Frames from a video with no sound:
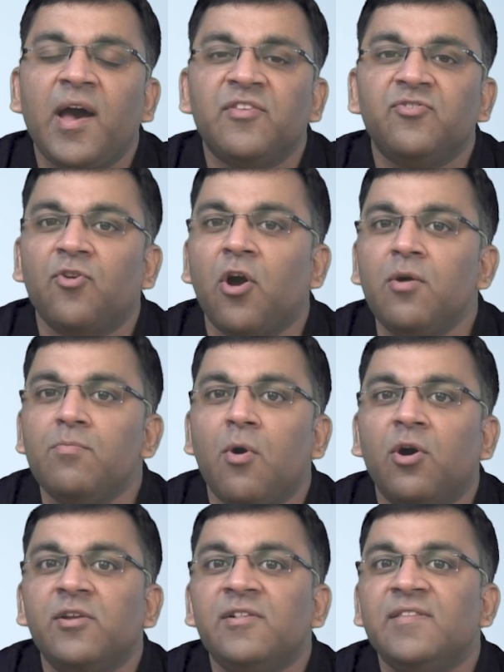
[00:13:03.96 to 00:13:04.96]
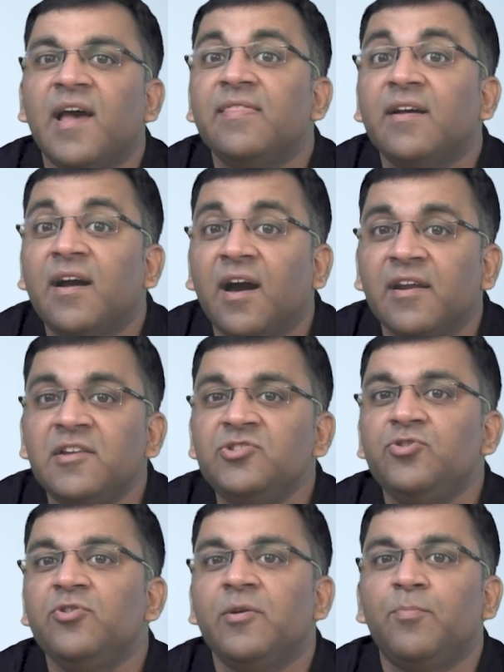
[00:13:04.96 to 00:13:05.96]
has strong morals and the
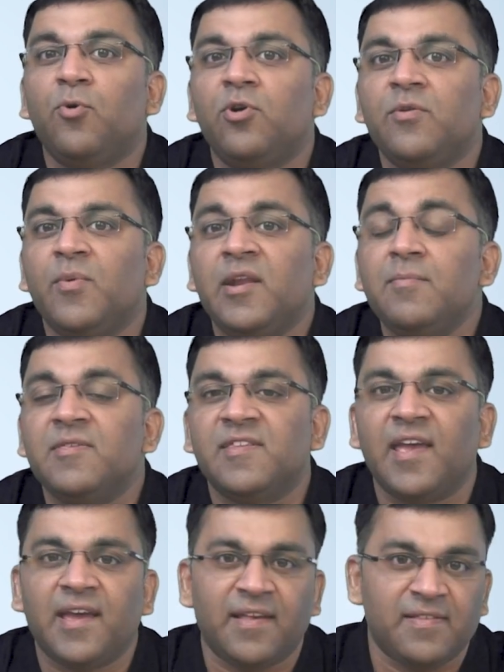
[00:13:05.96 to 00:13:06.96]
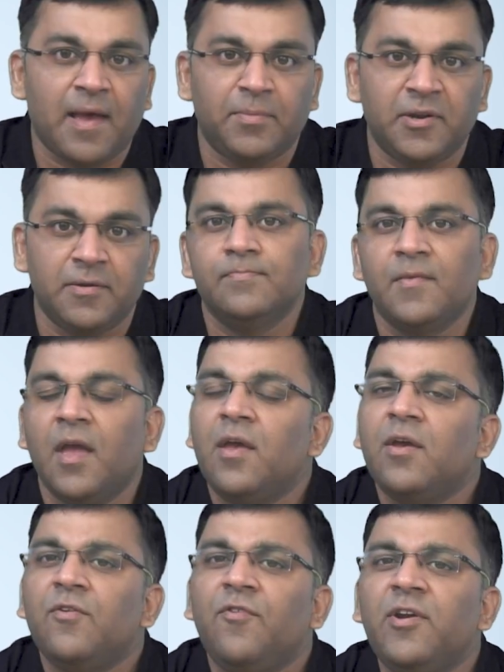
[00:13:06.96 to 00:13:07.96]
courage to report when a mistake has happened.
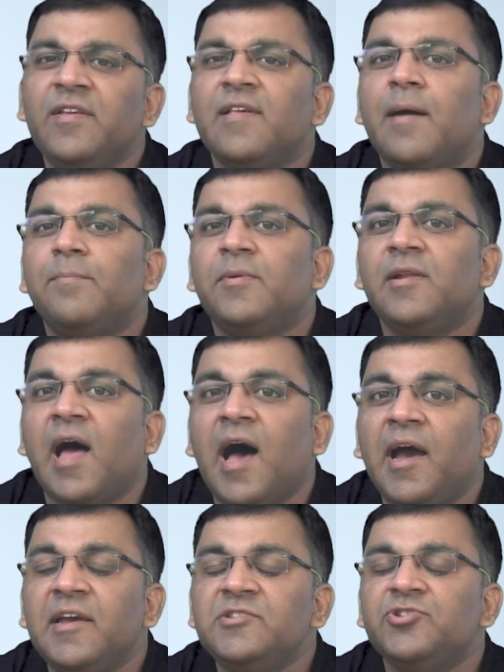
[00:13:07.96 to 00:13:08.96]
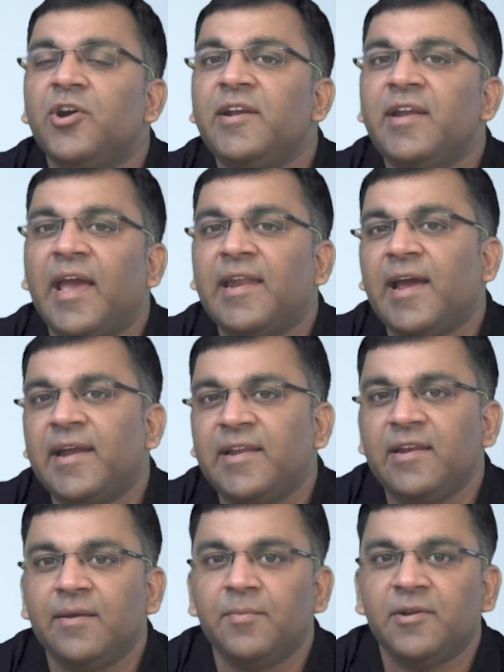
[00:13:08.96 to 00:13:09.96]
For example, I joined NIT
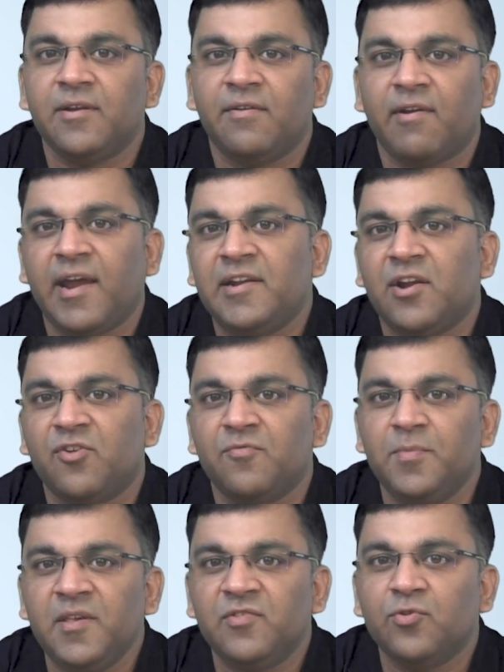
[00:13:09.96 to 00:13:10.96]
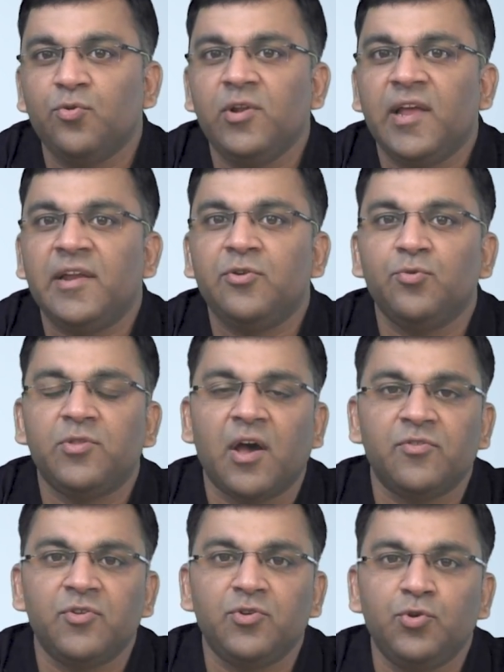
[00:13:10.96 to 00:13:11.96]
Limited right out of B School in
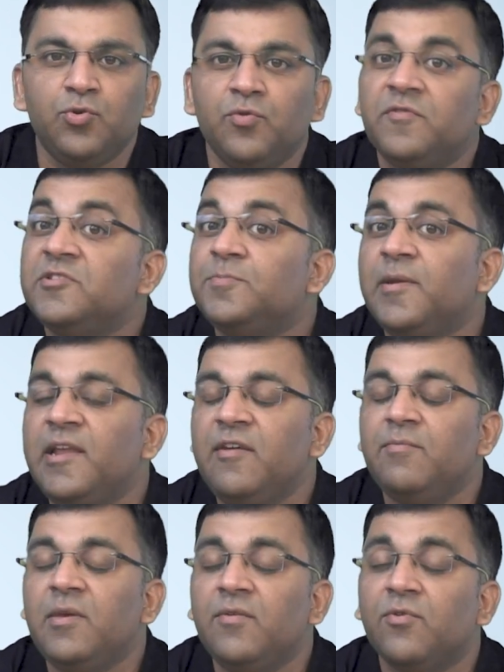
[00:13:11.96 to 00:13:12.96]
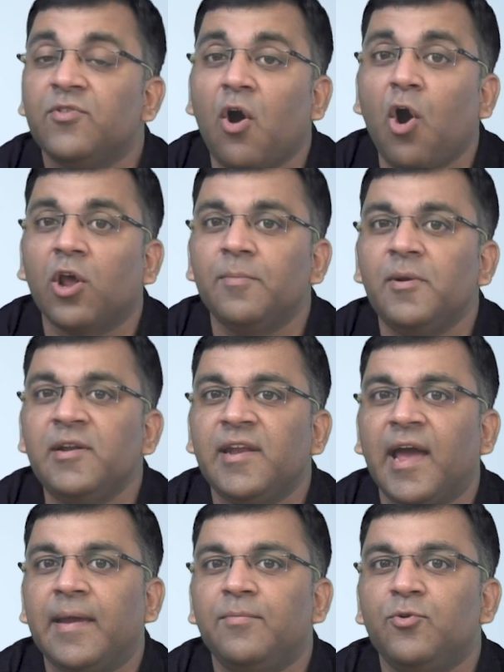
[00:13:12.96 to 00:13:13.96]
2002, which, believe me, was a horrible
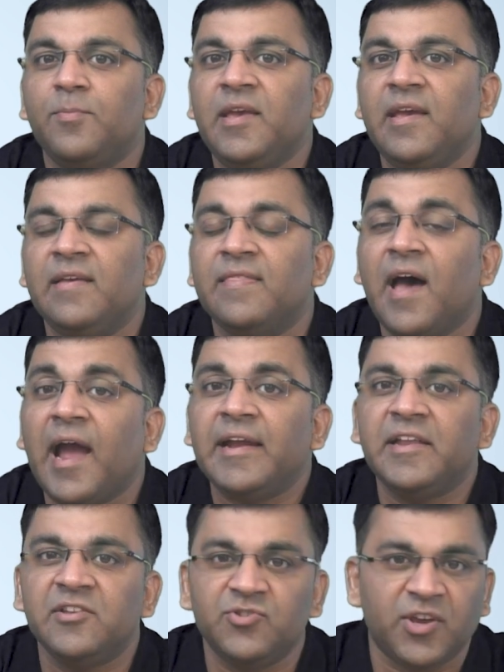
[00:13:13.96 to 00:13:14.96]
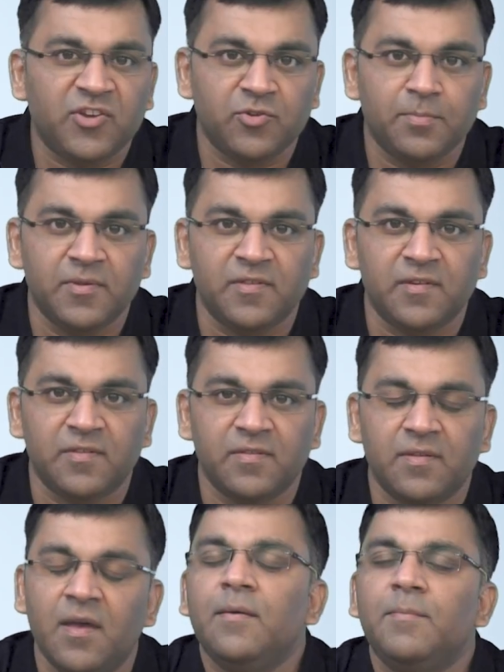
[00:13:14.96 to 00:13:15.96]
time to be in the IT education
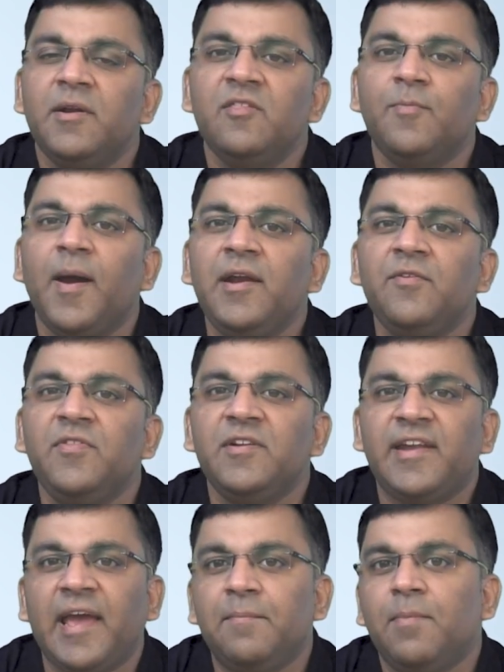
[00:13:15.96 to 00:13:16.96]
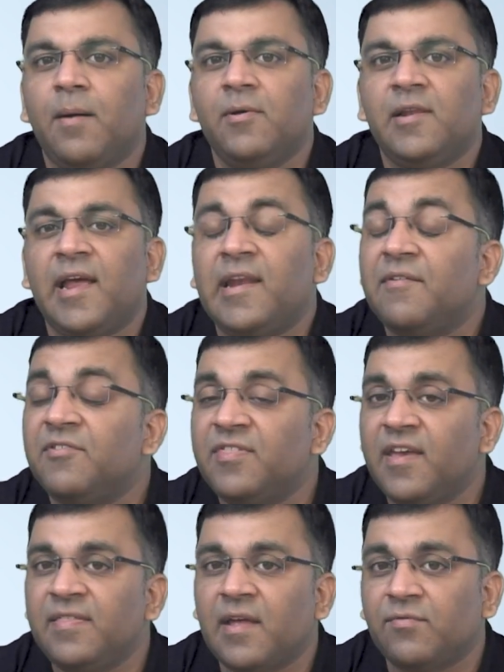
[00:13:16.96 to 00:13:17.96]
business. But in spite of the tech bubble and
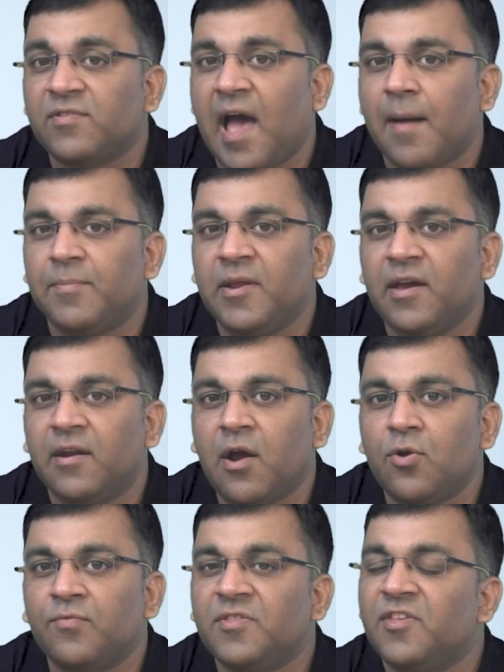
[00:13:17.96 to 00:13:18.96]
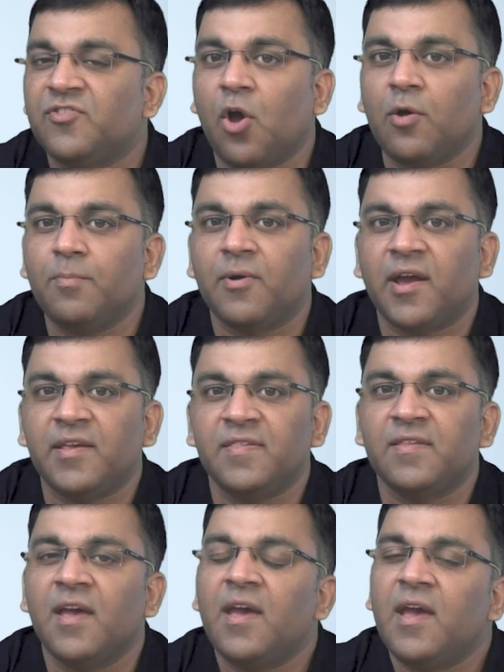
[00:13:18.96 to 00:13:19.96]
everything that was happening around with the stock
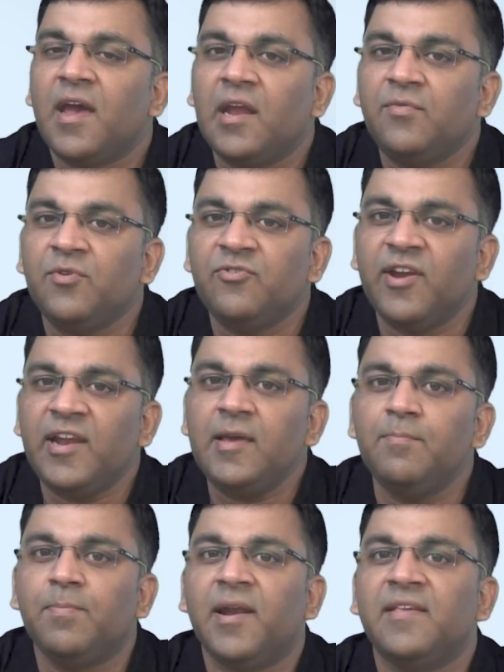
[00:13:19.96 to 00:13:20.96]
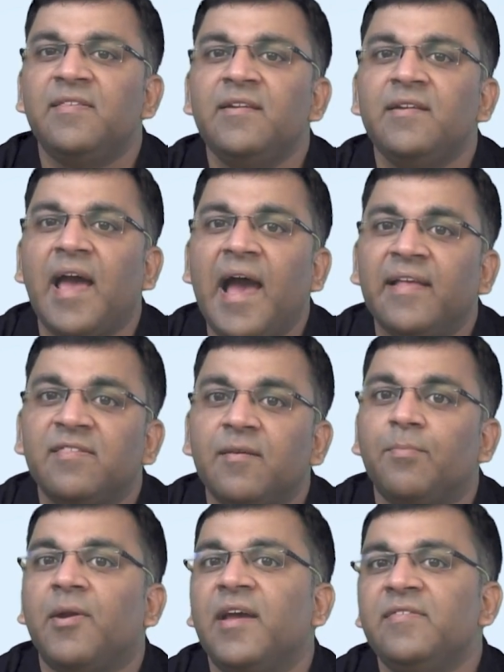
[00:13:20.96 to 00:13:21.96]
price, it was really pleasant and
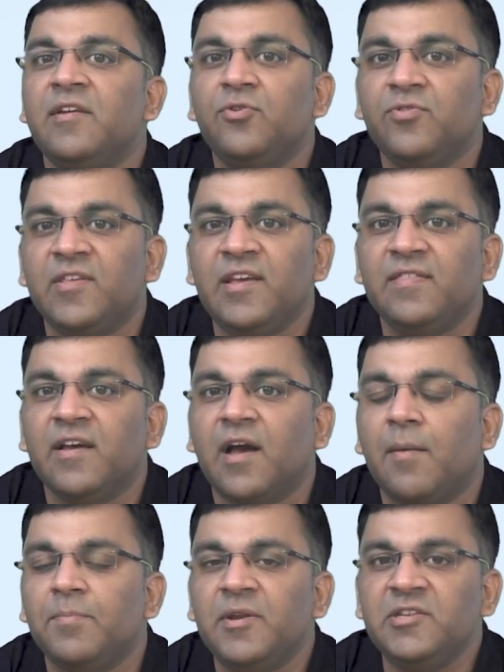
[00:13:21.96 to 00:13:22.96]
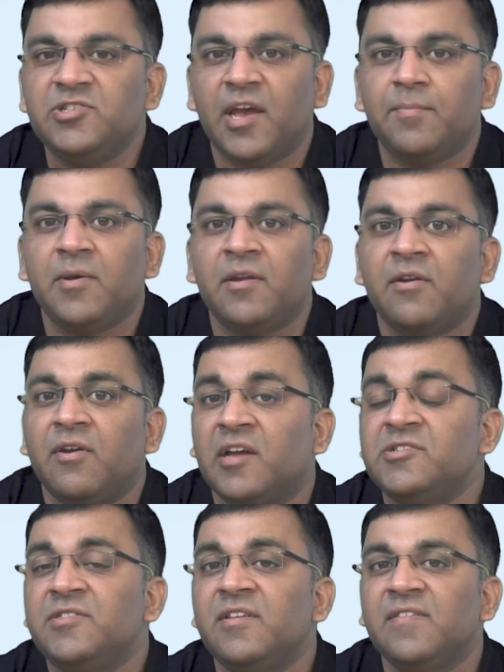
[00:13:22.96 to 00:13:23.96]
surprising to see the company chairman,
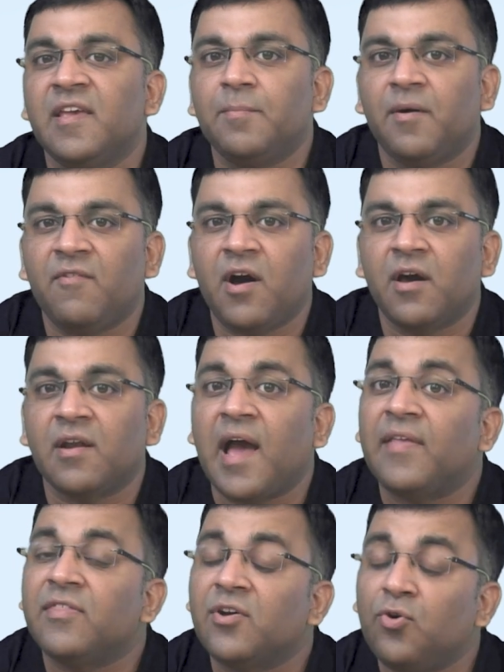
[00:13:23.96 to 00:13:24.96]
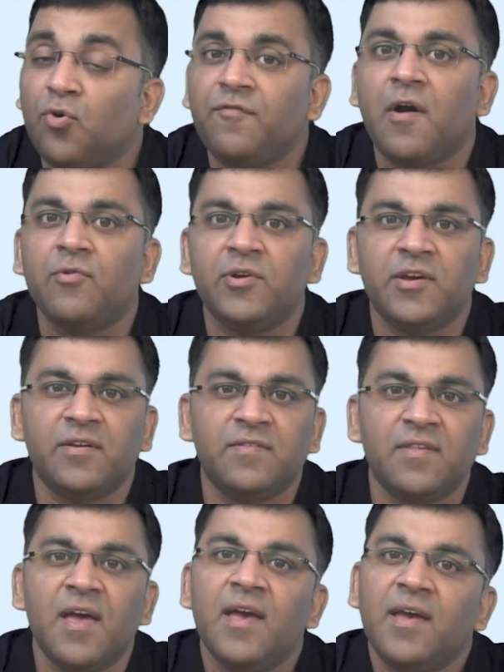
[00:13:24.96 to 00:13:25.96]
Rajinder Singh Pawar, and the
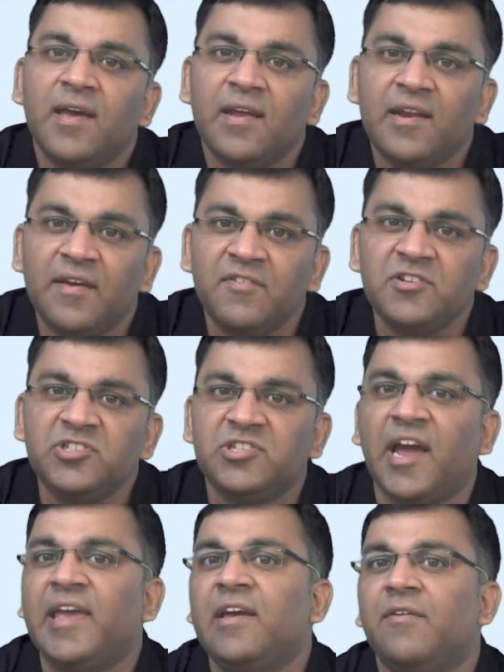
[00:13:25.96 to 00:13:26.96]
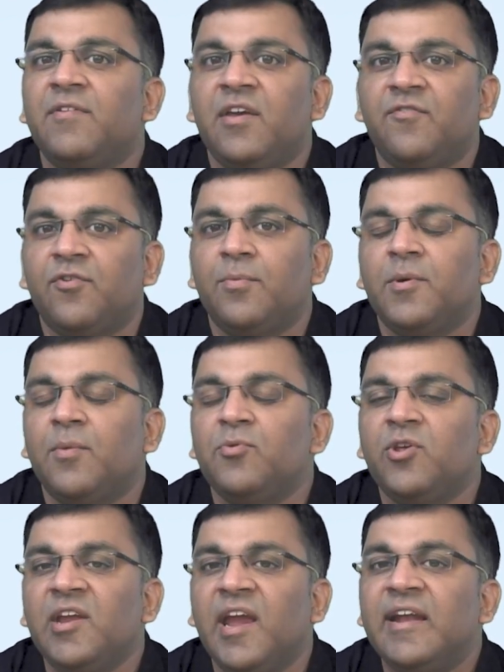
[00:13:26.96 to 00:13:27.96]
co-founders never shying away from
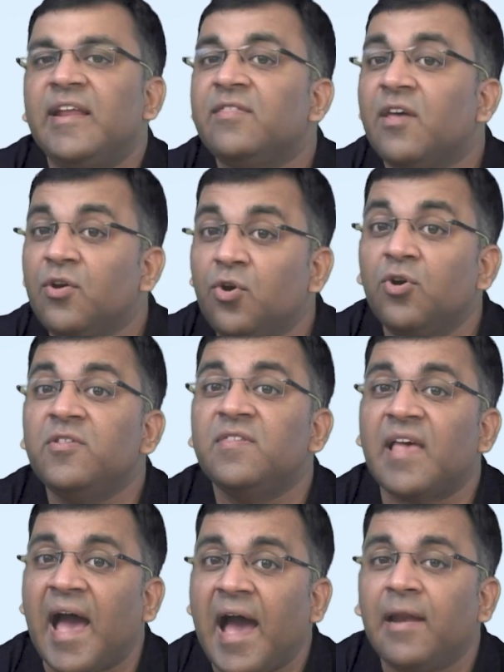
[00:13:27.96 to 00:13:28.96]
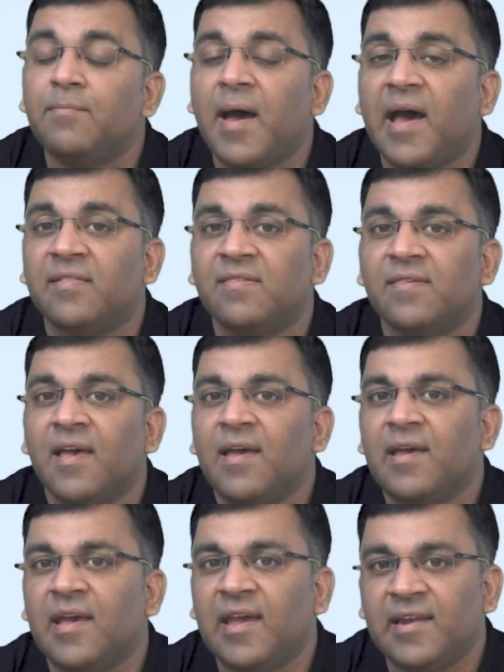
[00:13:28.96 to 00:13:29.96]
communicating the goods and bads
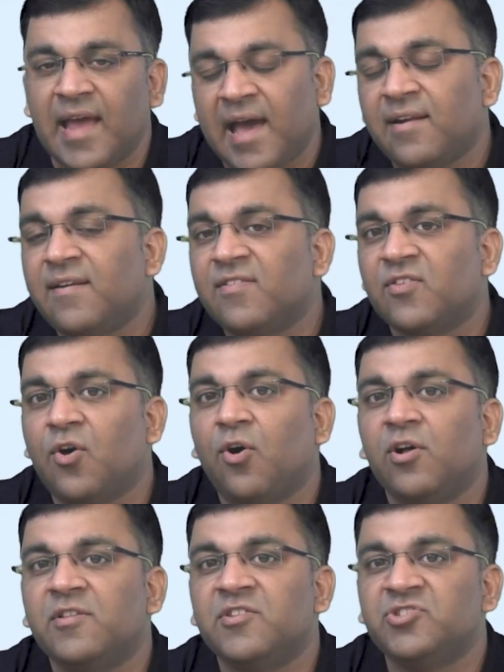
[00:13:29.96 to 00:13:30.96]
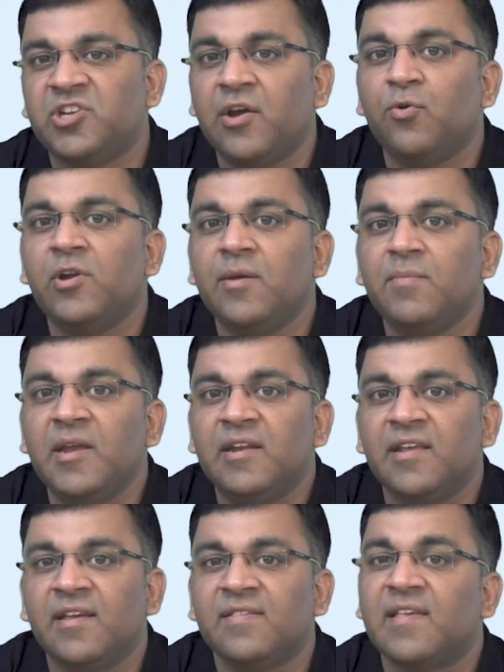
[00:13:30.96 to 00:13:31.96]
in analyst calls, shareholder
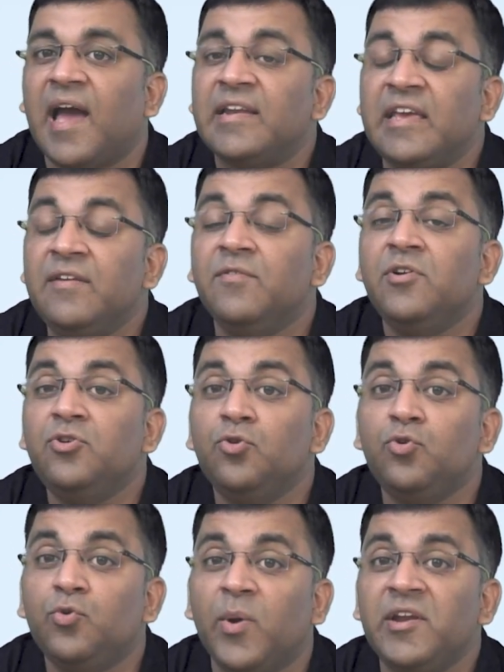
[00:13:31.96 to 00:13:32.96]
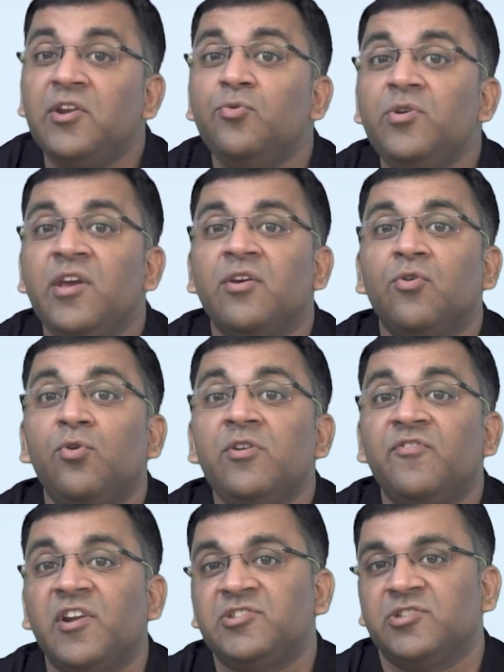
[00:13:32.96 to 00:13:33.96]
meetings, and even to 22-year-old
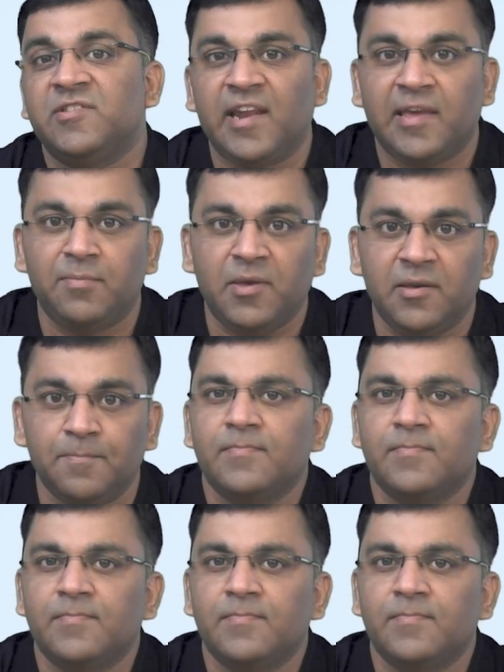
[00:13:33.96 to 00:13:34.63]
freshers like me.